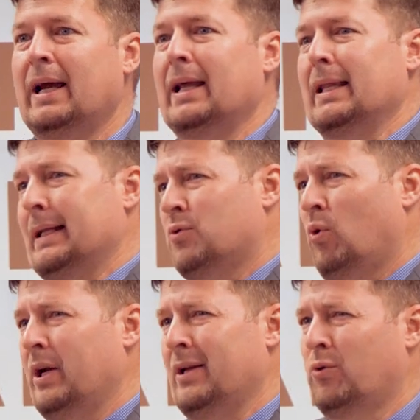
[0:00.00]
and then in
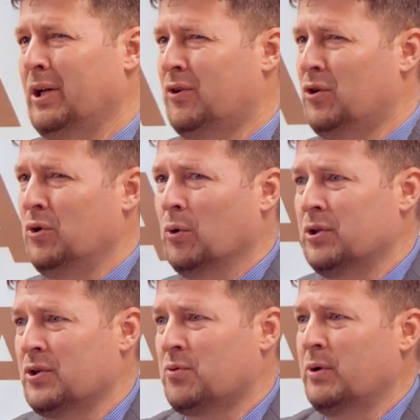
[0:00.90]
2022 or
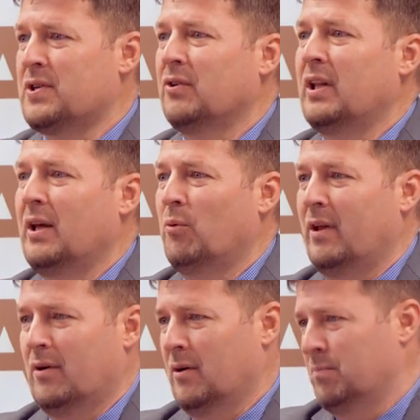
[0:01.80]
just recently they,
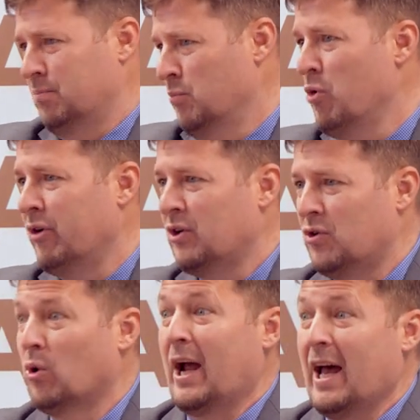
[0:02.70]
they're moving
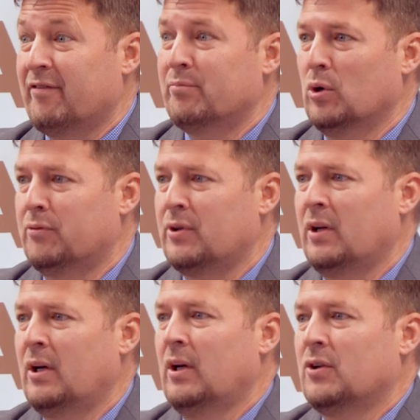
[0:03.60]
to or have moved
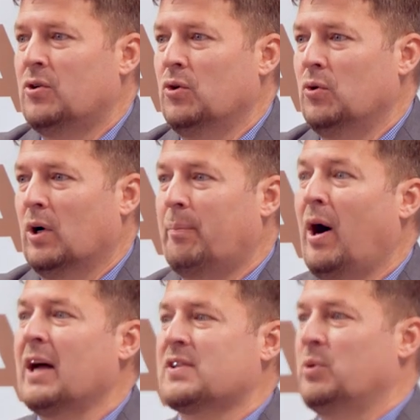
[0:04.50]
to uh,
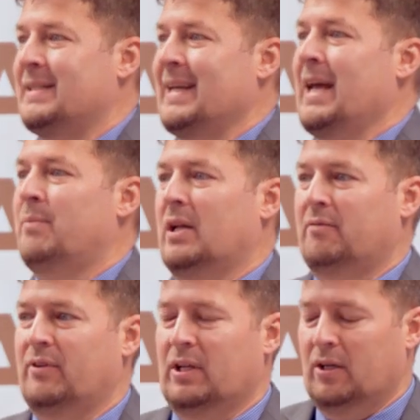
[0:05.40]
possibly 10
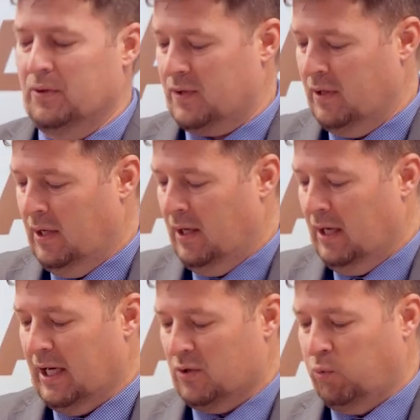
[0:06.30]
minute videos
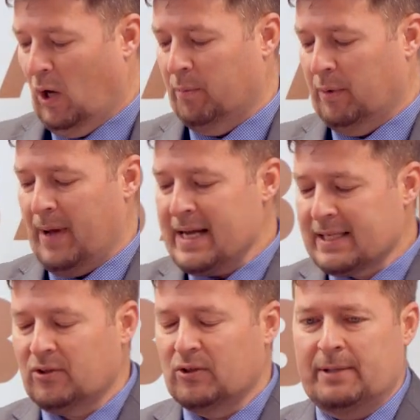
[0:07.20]
as well. But
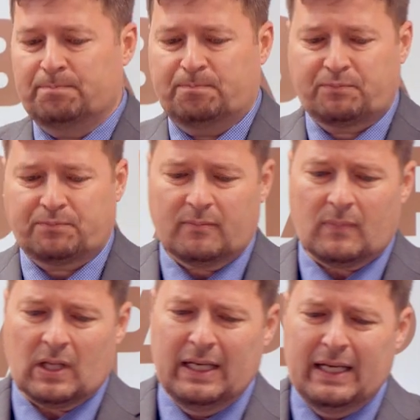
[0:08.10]
basically,
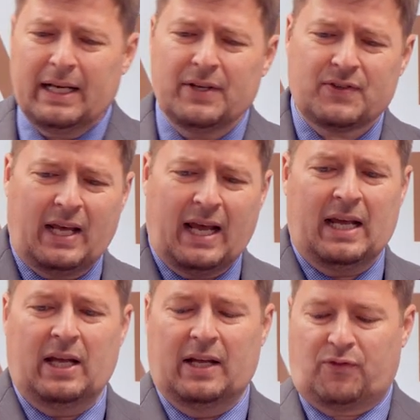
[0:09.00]
it is
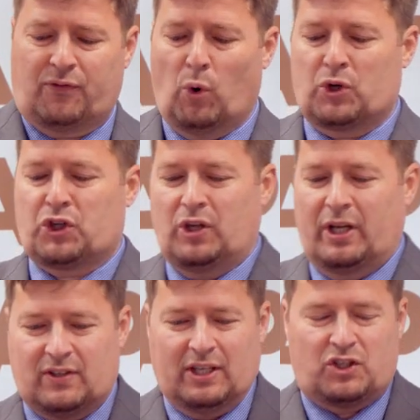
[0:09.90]
a it's for sh-
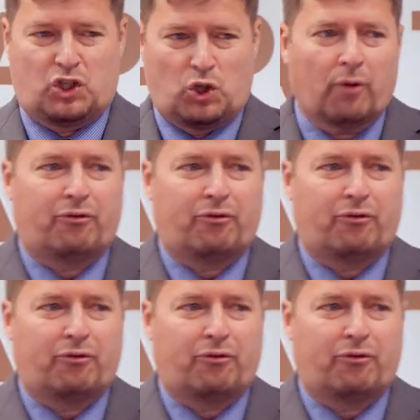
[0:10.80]
it's it's short